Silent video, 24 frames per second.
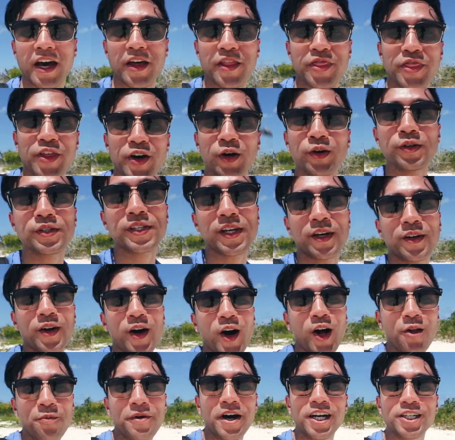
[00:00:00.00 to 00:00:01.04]
And those are
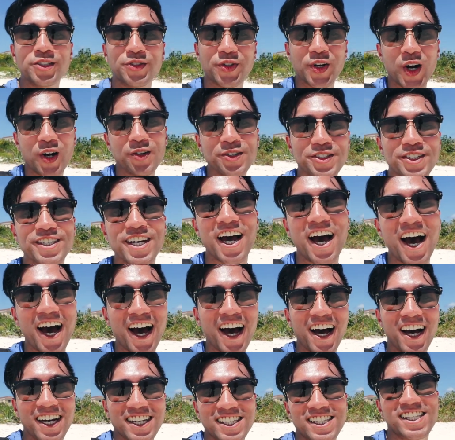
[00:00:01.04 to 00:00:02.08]
all my drone
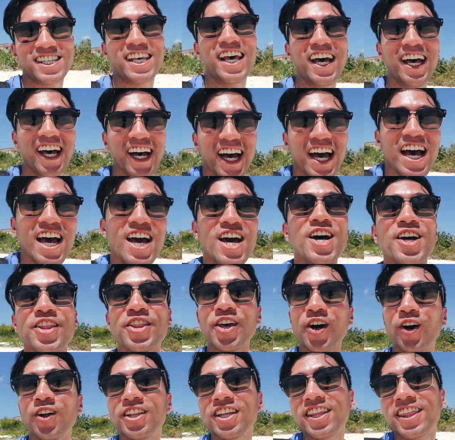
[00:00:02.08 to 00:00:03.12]
shots!
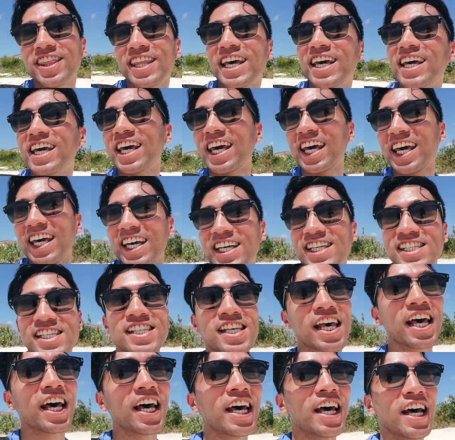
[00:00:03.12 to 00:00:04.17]
The only thing
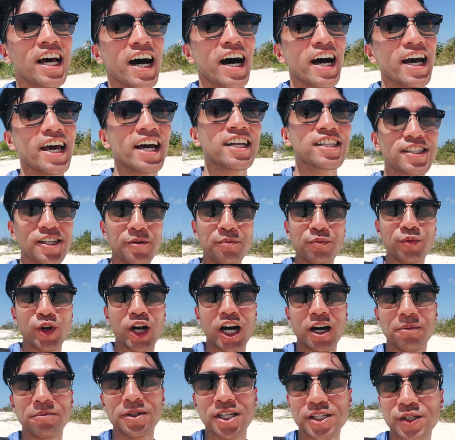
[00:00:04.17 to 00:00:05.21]
is, I had some
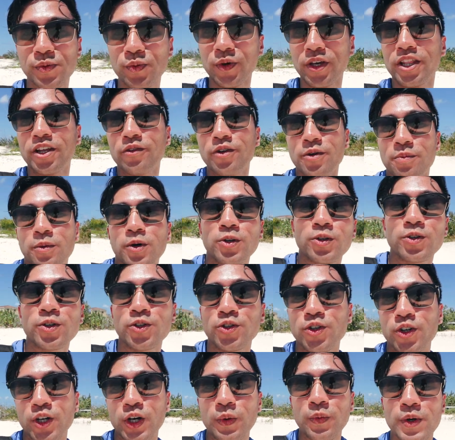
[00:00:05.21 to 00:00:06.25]
problems with the remote
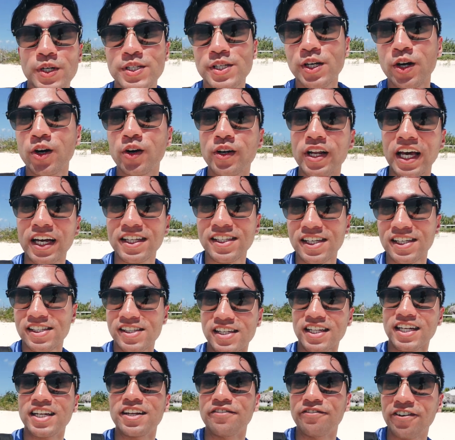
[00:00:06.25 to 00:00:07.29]
control. It wasn't connecting
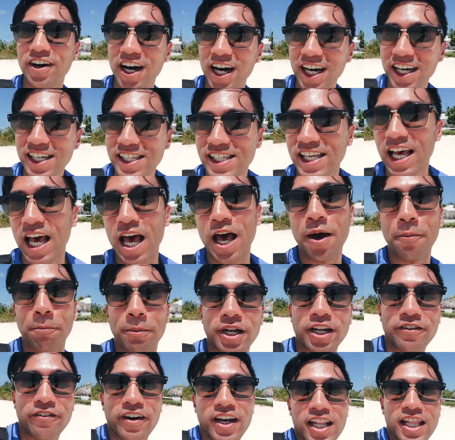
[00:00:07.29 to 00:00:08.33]
to the device,
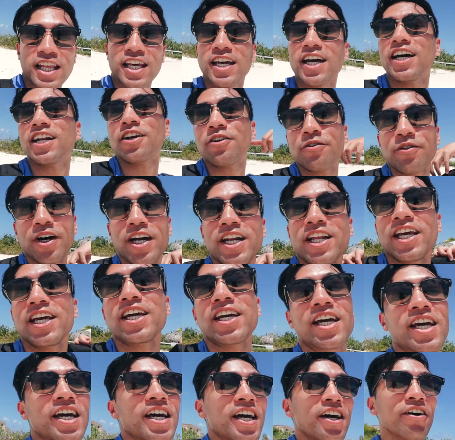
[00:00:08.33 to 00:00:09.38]
but I finally got it
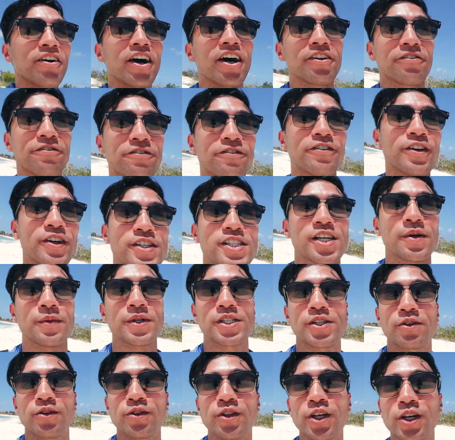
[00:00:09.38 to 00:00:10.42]
running. At first, I
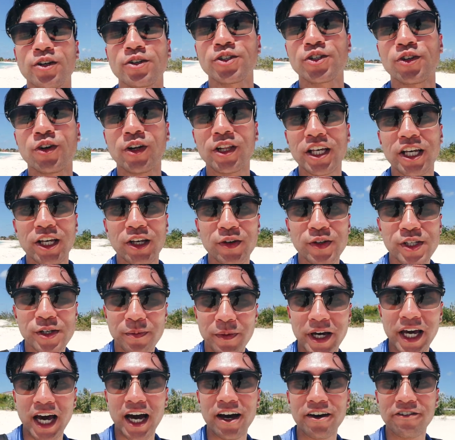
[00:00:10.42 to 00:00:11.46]
was only controlling it using
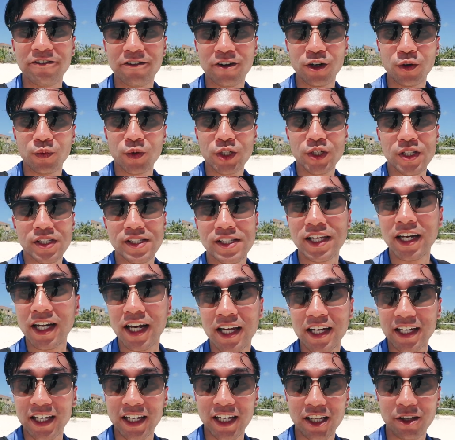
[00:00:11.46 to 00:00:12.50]
my iPhone, which is not
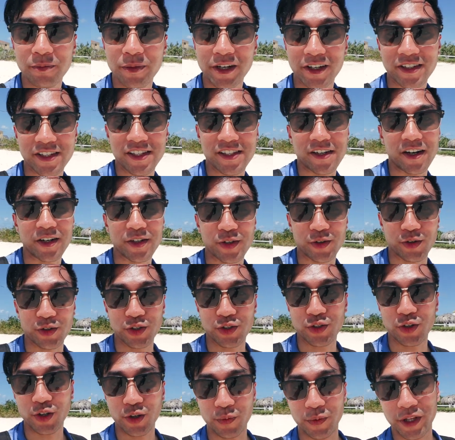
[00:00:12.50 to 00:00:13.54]
ideal because it's hard to
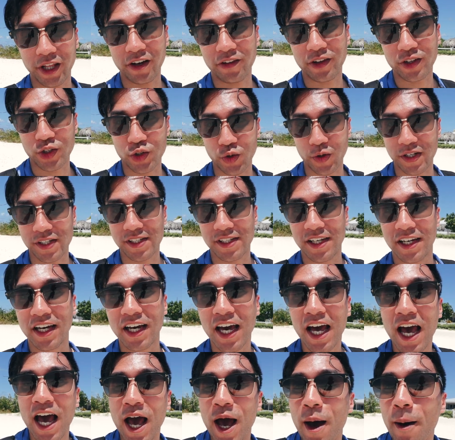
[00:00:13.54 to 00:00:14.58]
control it without the
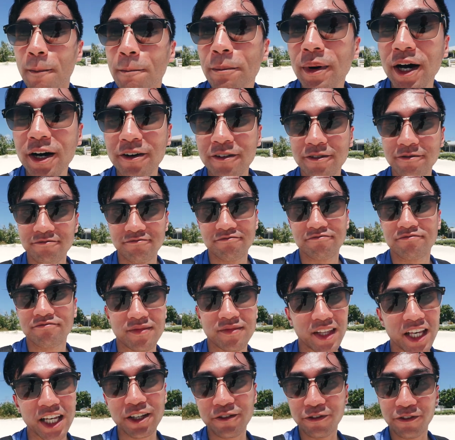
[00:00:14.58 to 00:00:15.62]
joystick. But
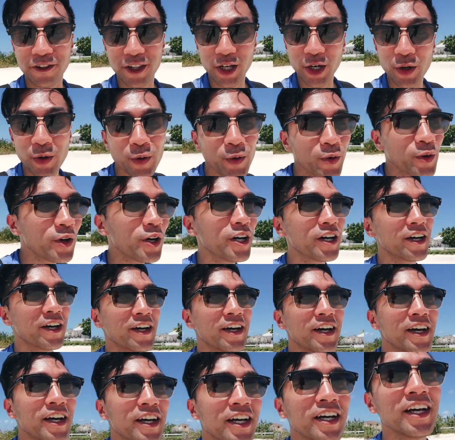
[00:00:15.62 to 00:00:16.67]
it flew!
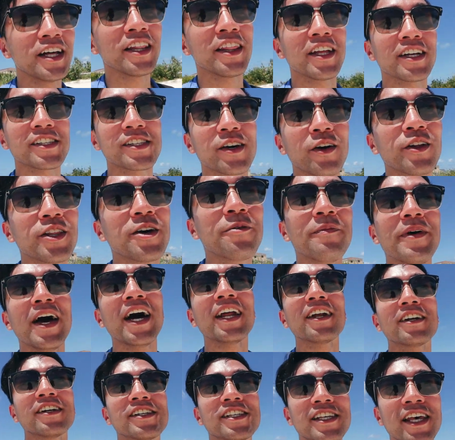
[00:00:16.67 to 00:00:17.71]
That's all that
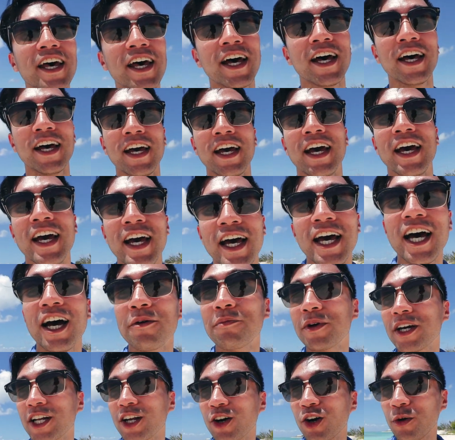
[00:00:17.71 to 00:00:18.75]
matters.
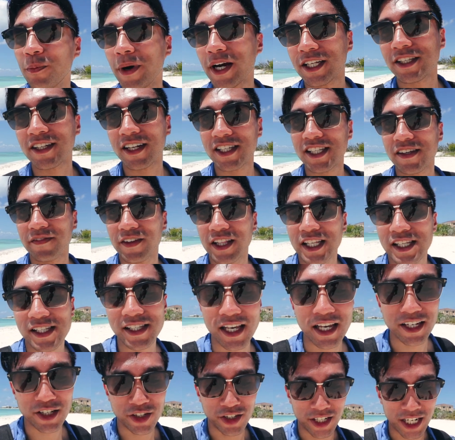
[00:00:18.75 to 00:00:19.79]
I'm gonna go back to the
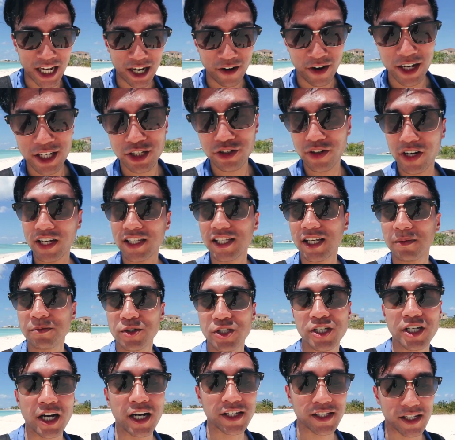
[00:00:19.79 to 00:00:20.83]
civilization now. I tried some
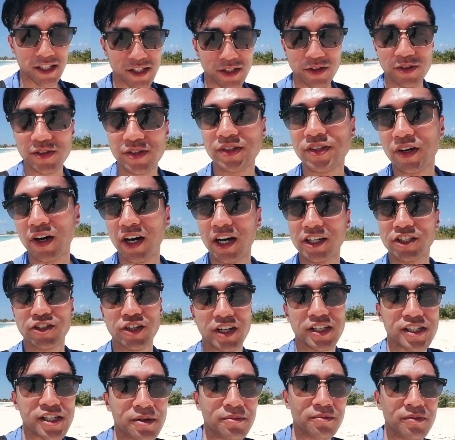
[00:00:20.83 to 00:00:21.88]
shots, as you saw. I
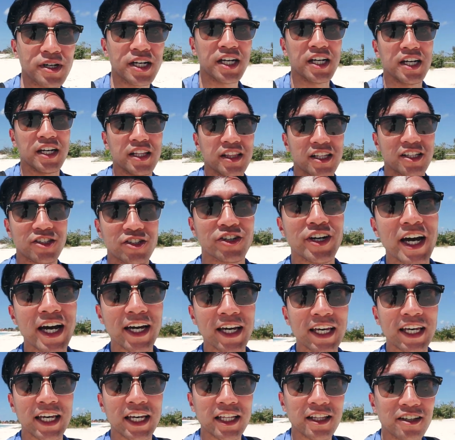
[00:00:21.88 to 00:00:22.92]
tried some, the
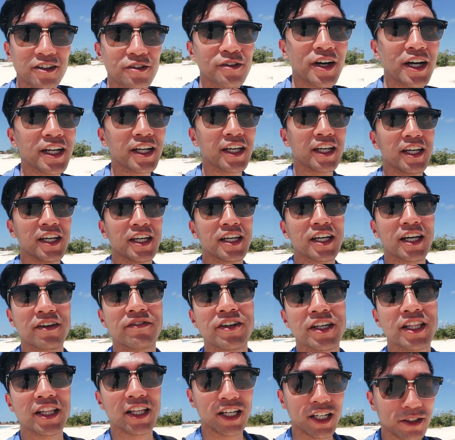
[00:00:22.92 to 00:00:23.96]
tracking, the running,
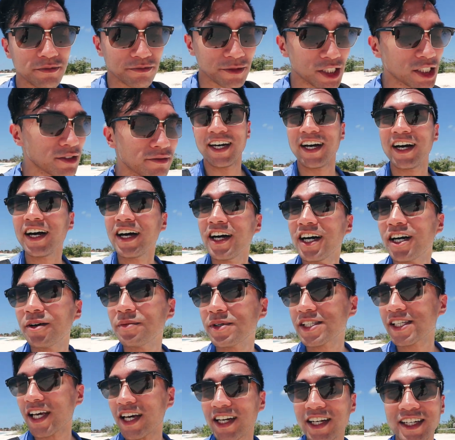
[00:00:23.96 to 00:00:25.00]
everything. Oh, I'm
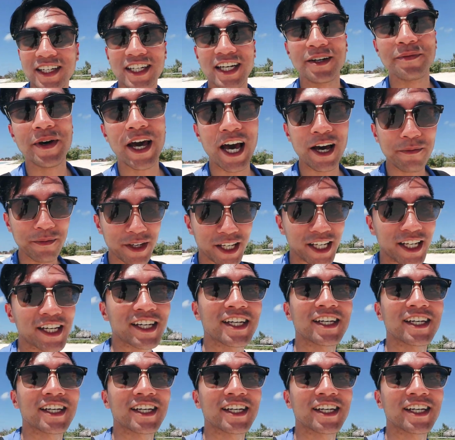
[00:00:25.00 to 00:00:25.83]
excited, I'm happy.